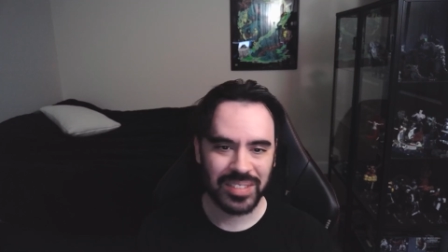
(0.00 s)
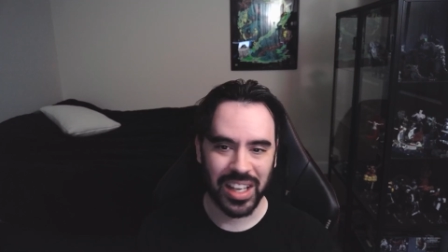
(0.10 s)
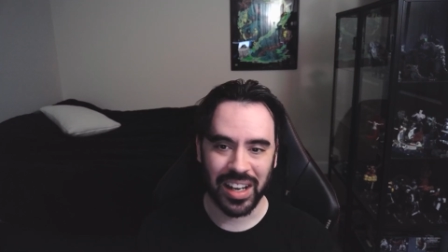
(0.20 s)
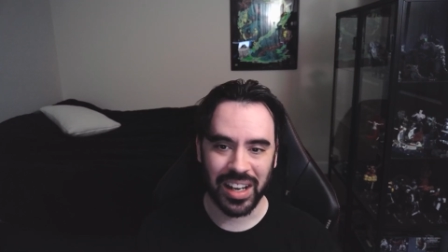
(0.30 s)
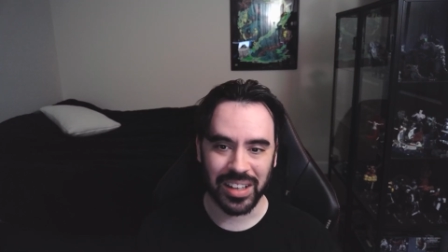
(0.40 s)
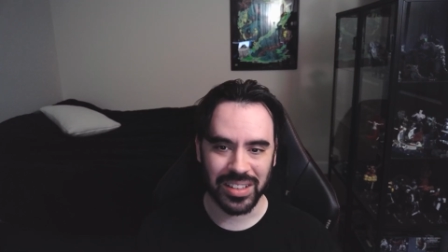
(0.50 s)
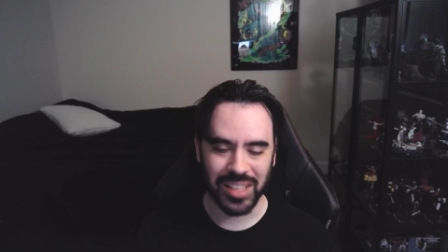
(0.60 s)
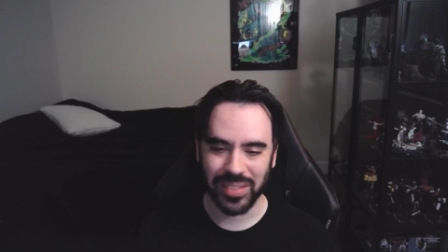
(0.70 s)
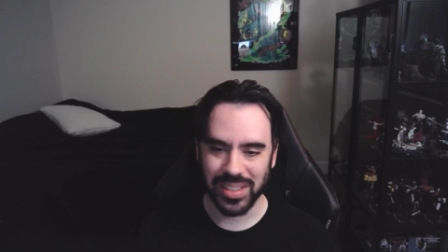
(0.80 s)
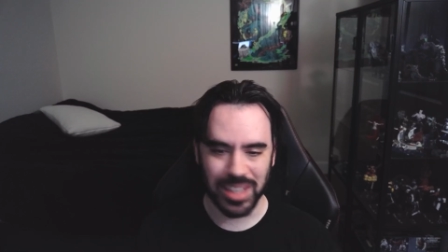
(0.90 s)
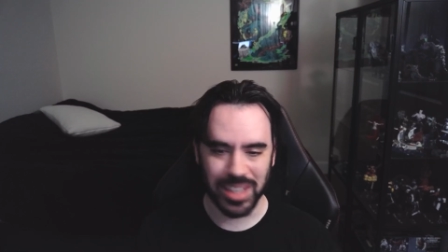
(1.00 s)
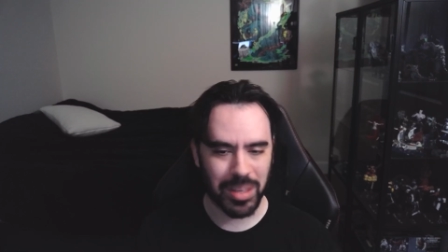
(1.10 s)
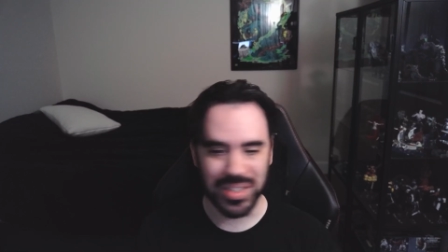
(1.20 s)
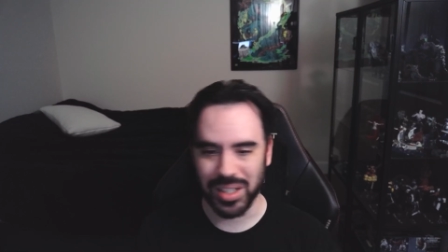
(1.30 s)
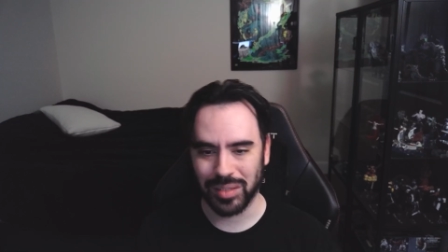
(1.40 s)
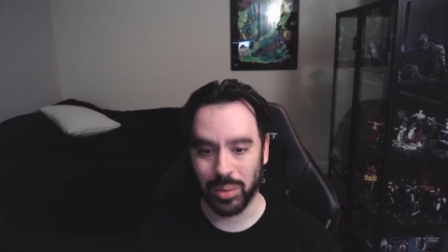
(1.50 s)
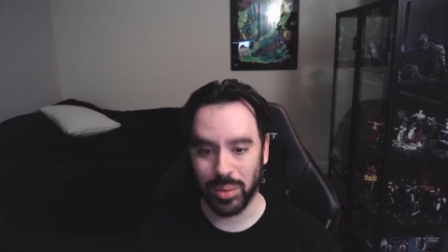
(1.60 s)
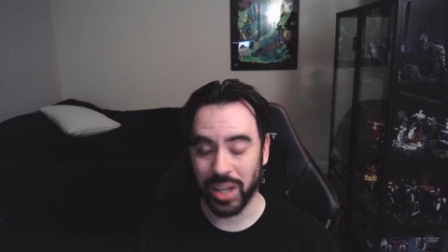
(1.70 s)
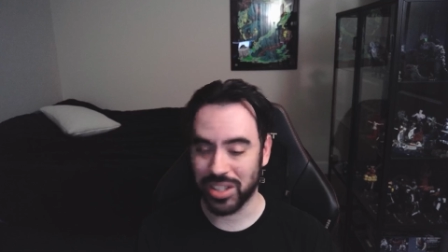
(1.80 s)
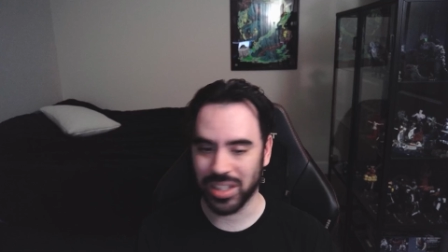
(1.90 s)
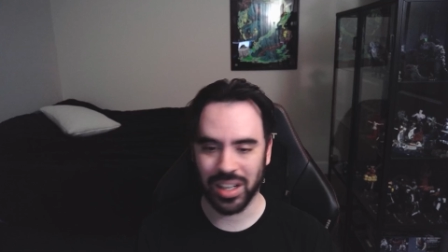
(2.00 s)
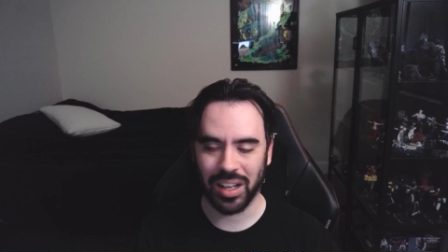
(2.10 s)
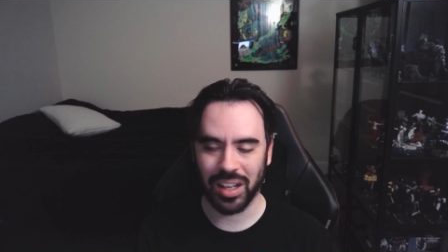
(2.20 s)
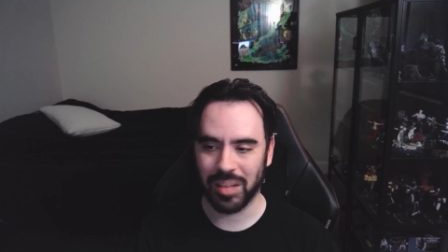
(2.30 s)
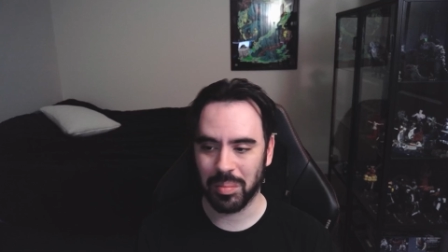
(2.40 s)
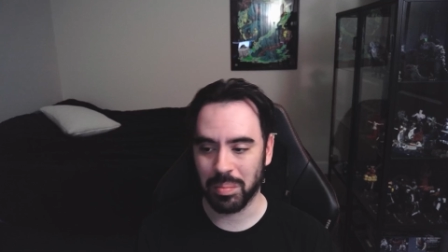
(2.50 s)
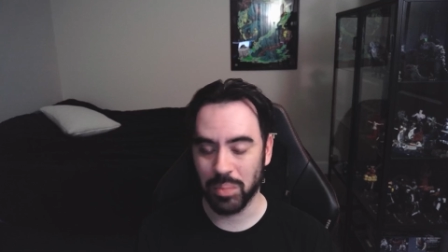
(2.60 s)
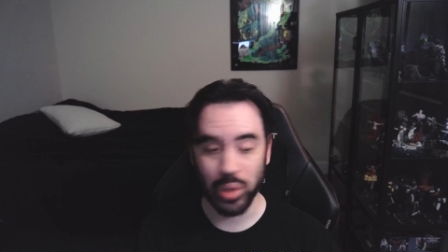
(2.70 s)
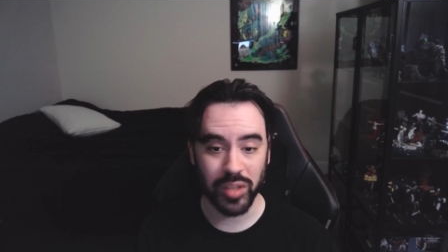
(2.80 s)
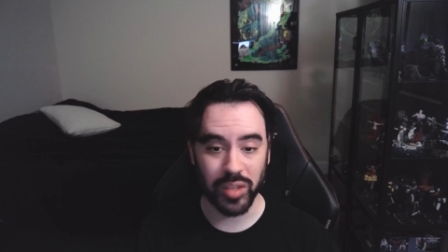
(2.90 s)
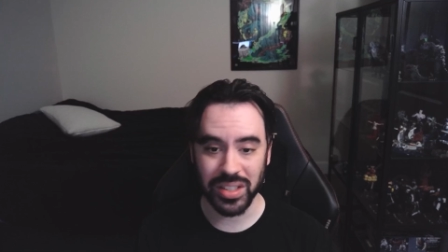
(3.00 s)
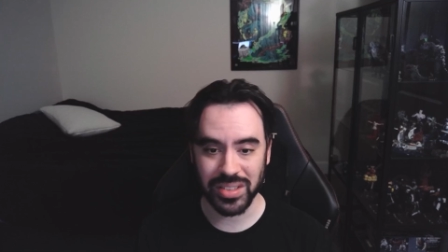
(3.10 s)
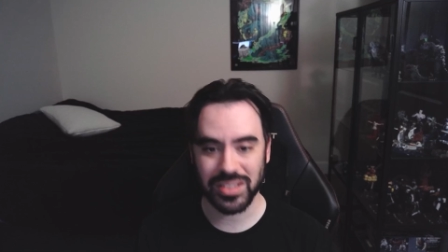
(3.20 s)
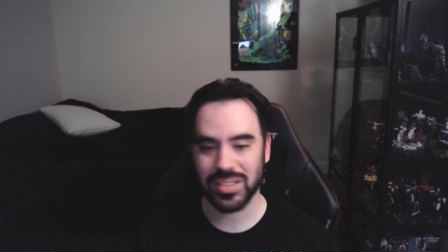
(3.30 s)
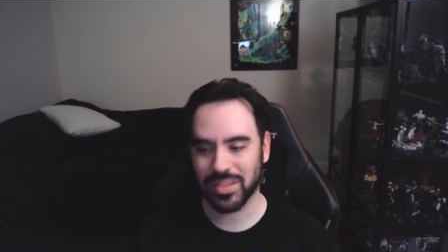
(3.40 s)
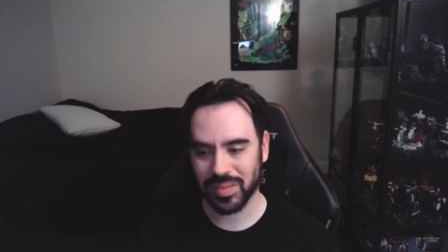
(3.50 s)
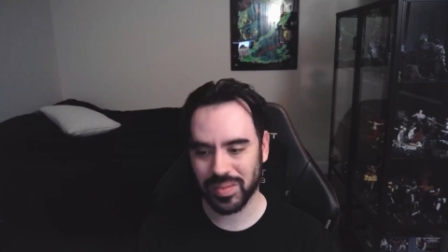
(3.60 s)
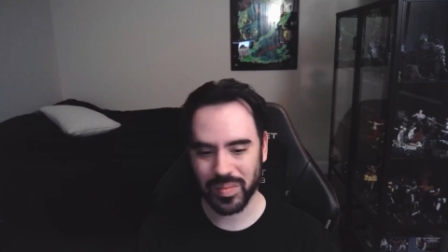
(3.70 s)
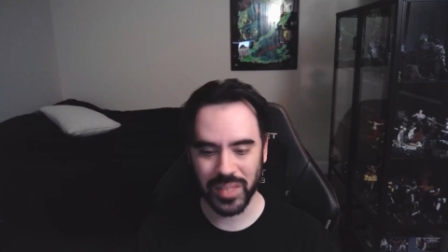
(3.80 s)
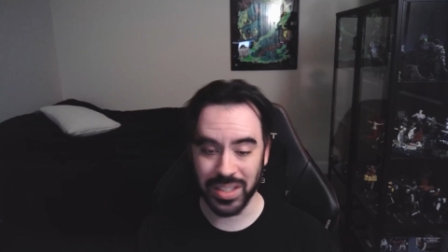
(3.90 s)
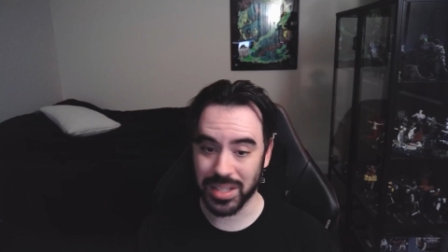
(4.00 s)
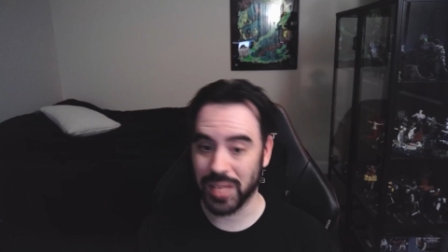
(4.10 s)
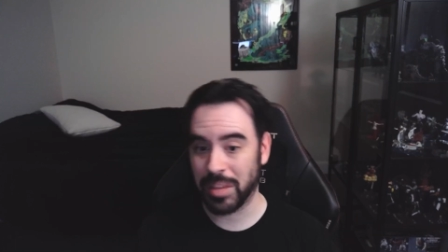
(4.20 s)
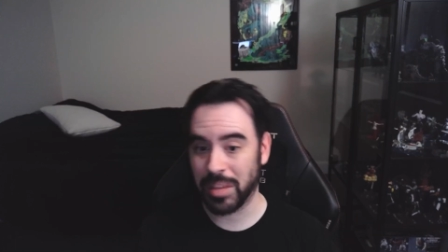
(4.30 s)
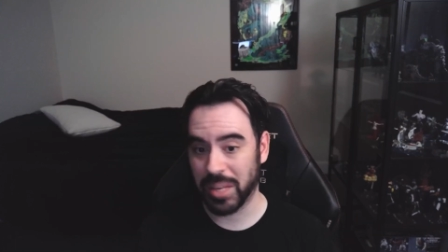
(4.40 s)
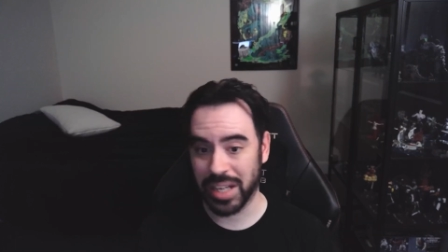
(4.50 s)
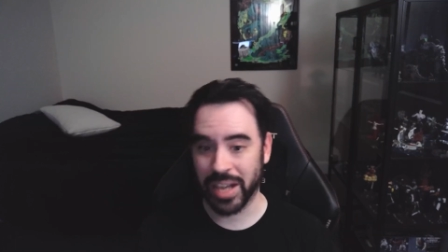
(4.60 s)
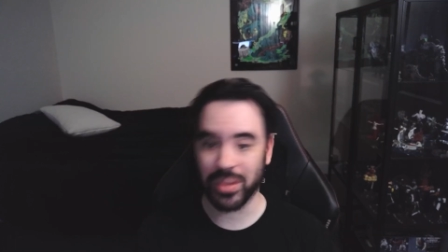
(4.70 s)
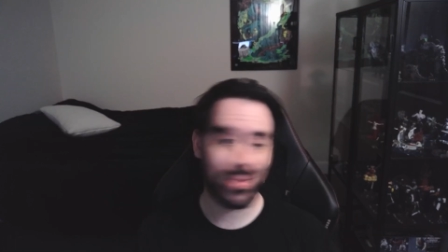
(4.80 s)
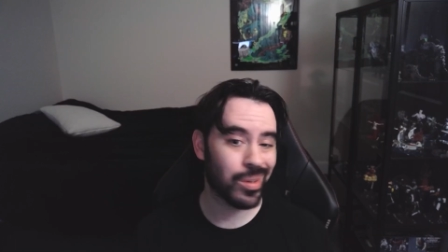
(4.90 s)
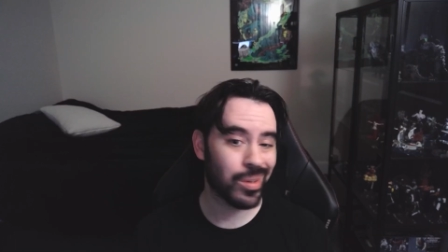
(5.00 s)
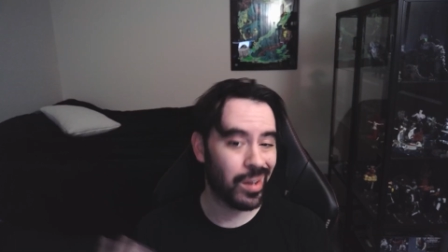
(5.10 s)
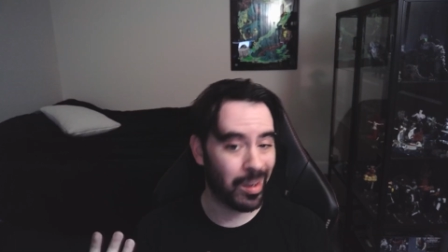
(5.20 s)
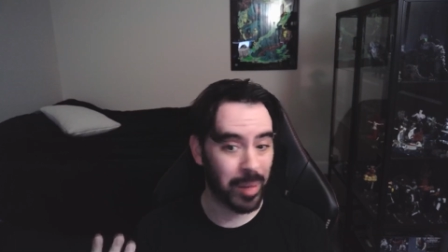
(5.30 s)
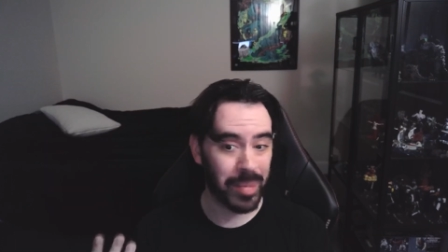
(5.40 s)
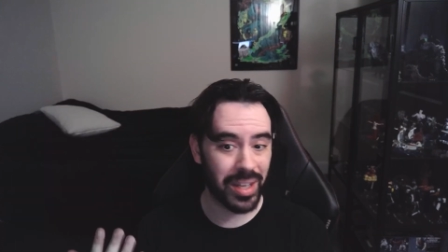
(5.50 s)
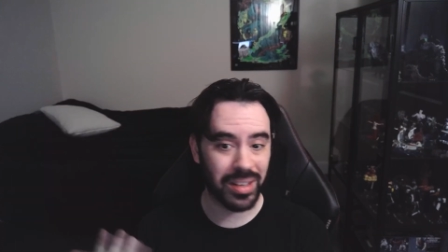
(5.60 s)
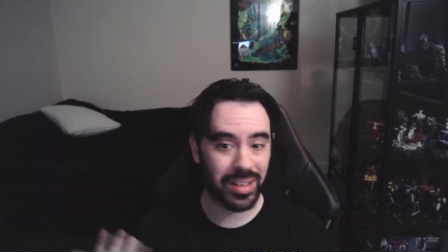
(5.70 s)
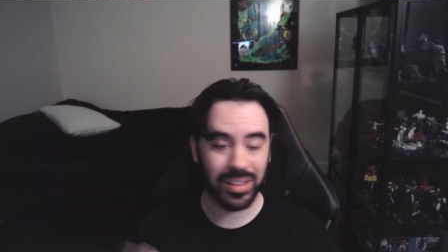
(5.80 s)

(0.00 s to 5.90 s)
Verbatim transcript: And I could definitely see myself watching movies instead of at my couch on my bed.